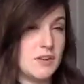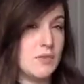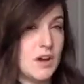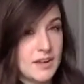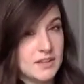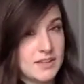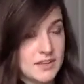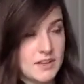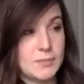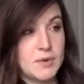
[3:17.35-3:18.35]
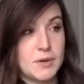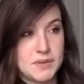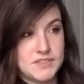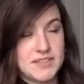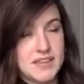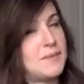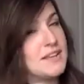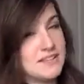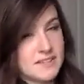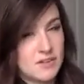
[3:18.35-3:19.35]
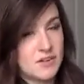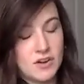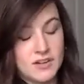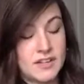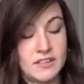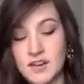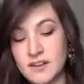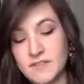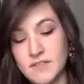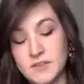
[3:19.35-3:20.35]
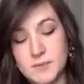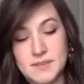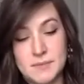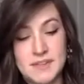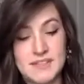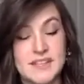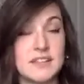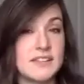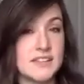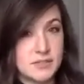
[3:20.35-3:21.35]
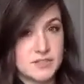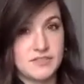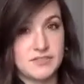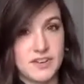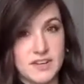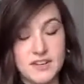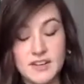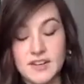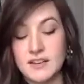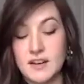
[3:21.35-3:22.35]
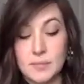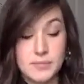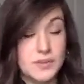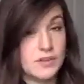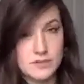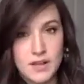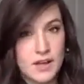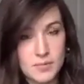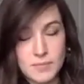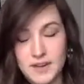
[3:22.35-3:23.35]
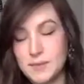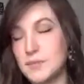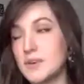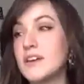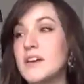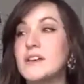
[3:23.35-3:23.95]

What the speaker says: not a lettering book per se, because there are already a lot of those, but something that's a little different, a homebody book.